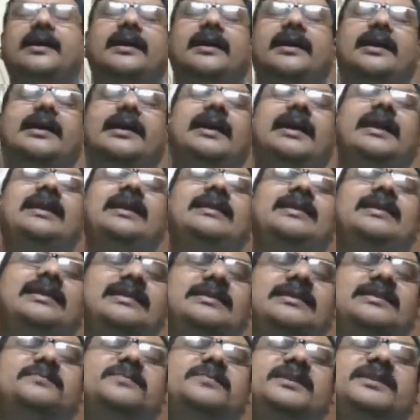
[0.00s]
England
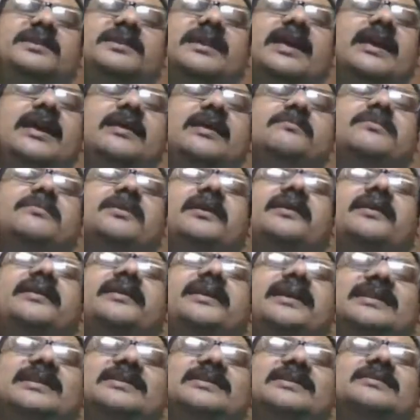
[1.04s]
became
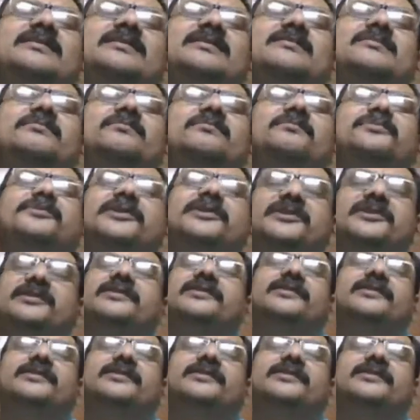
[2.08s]
Great Britain